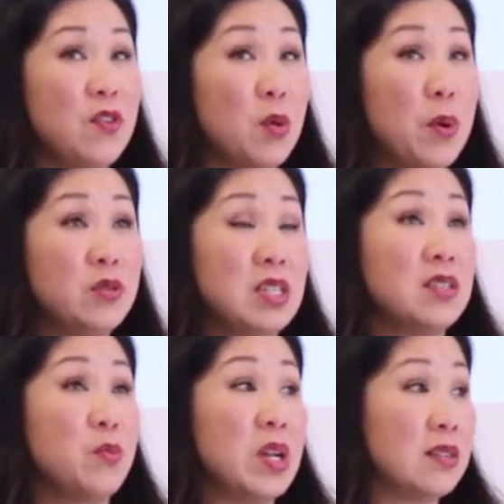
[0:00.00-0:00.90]
you're
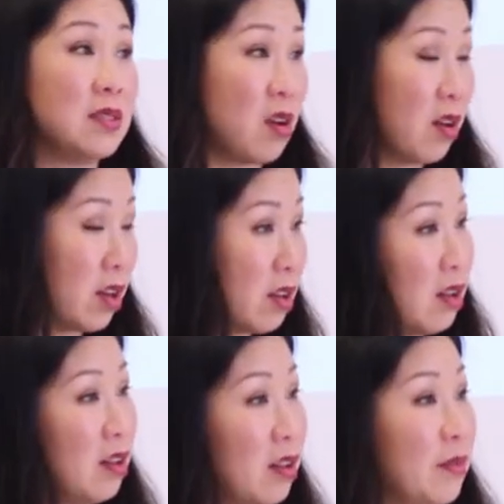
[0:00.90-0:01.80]
posting someone else's
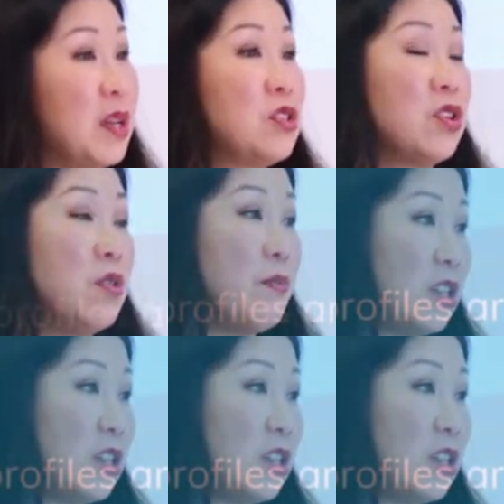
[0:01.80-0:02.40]
article, make sure you